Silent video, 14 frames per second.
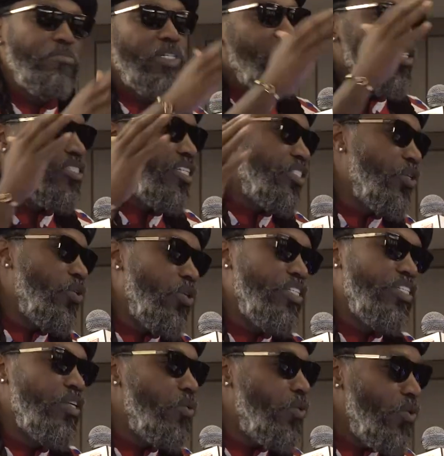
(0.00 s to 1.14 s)
because that's the only
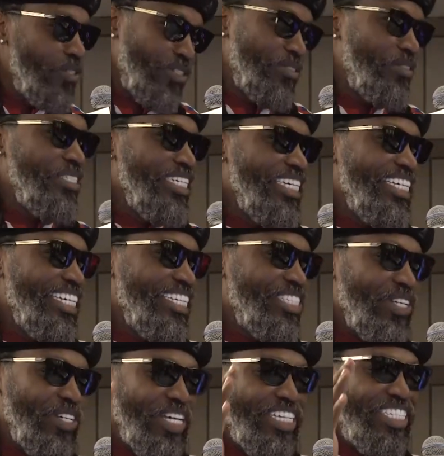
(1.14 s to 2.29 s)
thing I want.
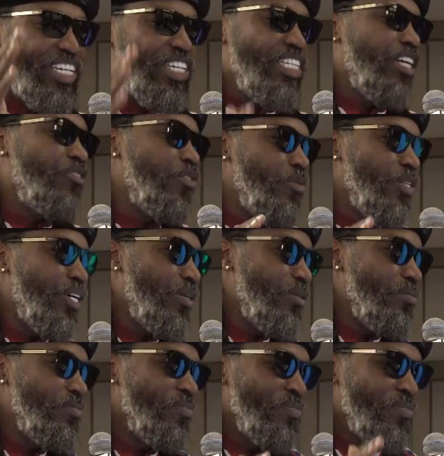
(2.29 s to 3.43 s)
So I can tell you that from
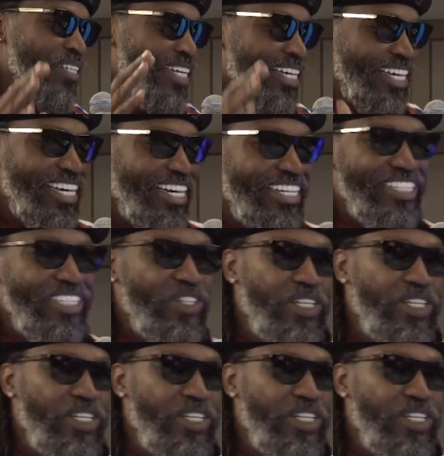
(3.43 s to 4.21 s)
now. And you